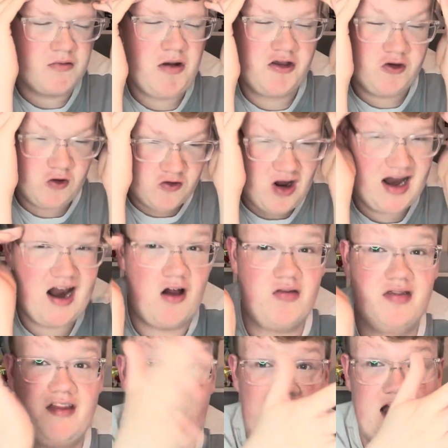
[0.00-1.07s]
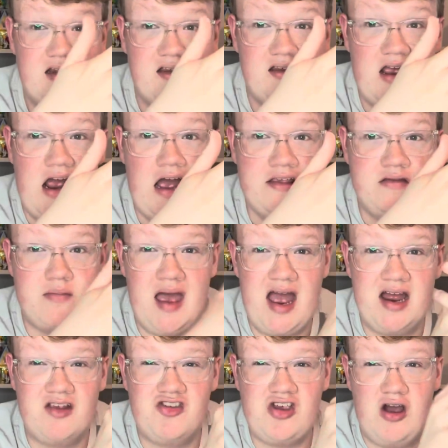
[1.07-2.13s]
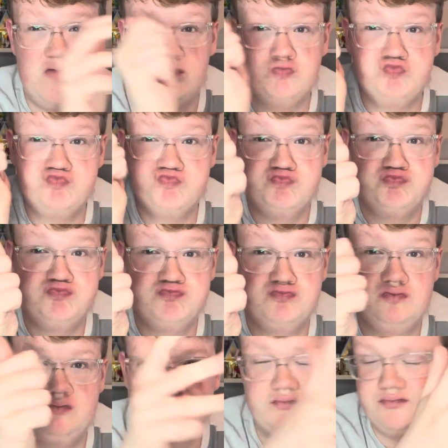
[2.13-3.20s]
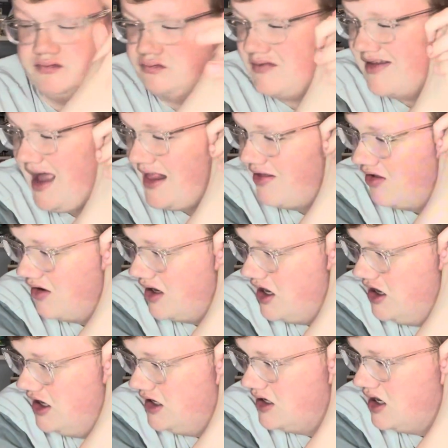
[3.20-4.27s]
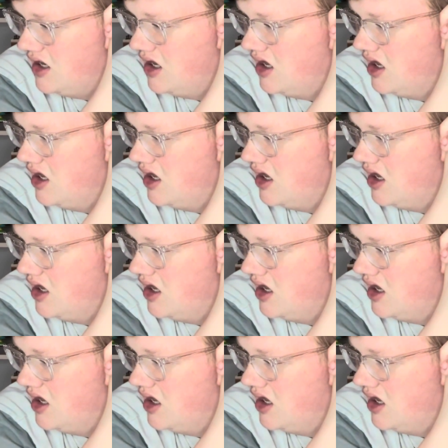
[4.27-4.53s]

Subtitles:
my still credit on that aspect, so that's good.